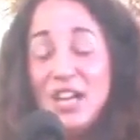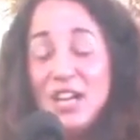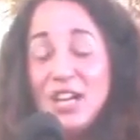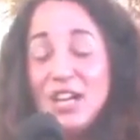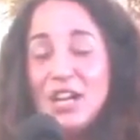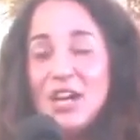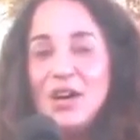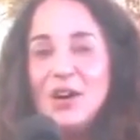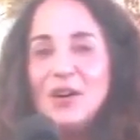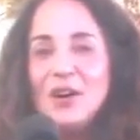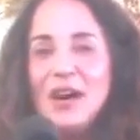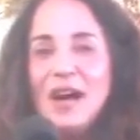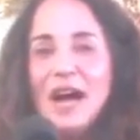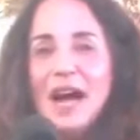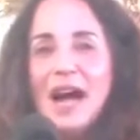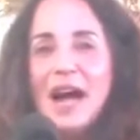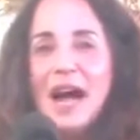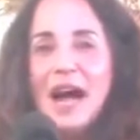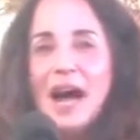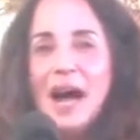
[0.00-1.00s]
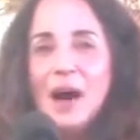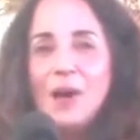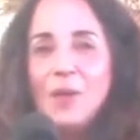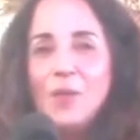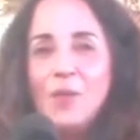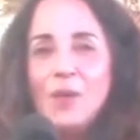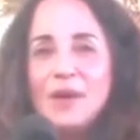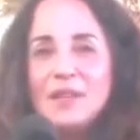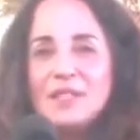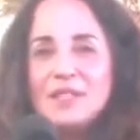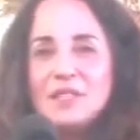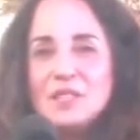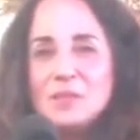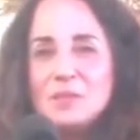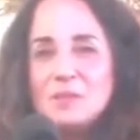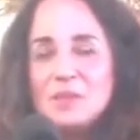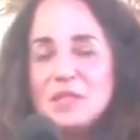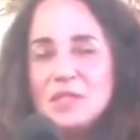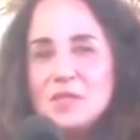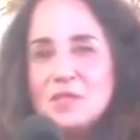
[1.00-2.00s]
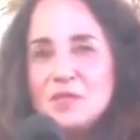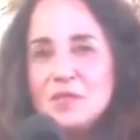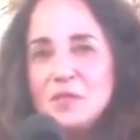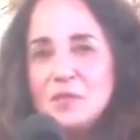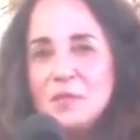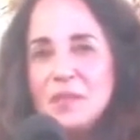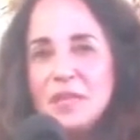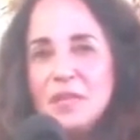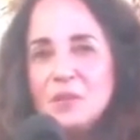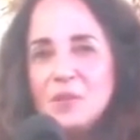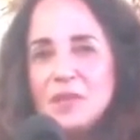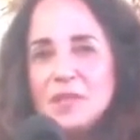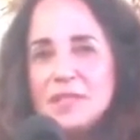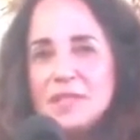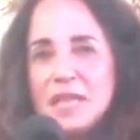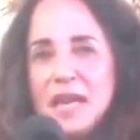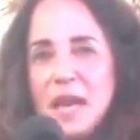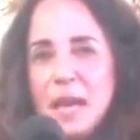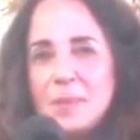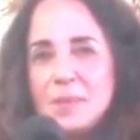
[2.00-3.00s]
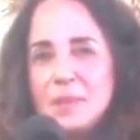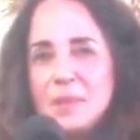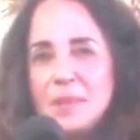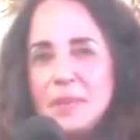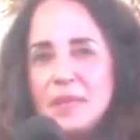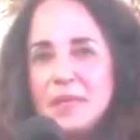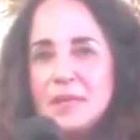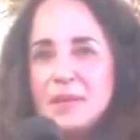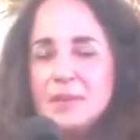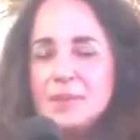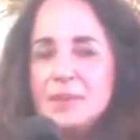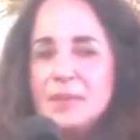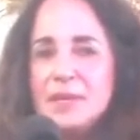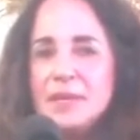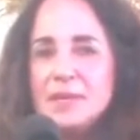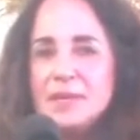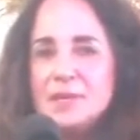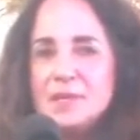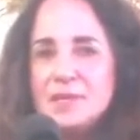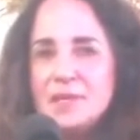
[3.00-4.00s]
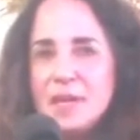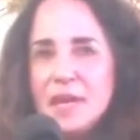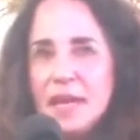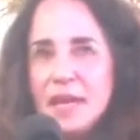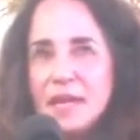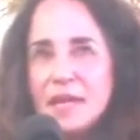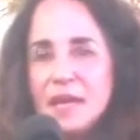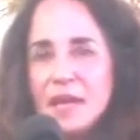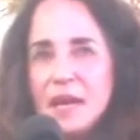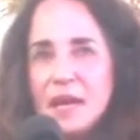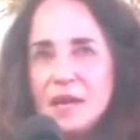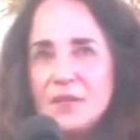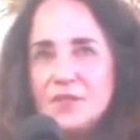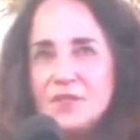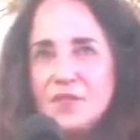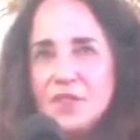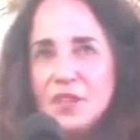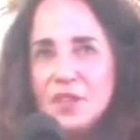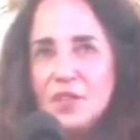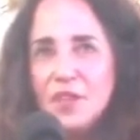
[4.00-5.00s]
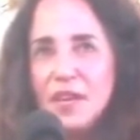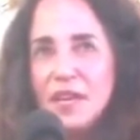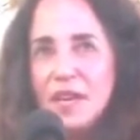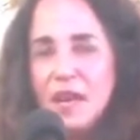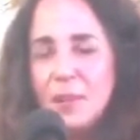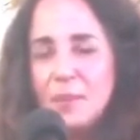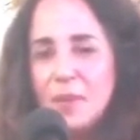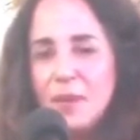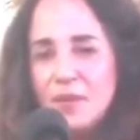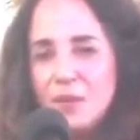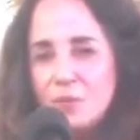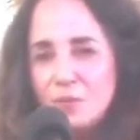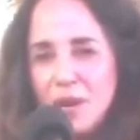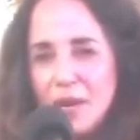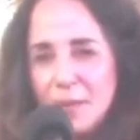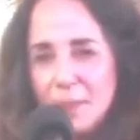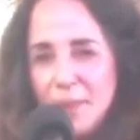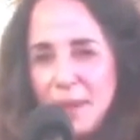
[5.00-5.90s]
No. What does blissful mean? What does happy mean? It means that I feel like I'm on the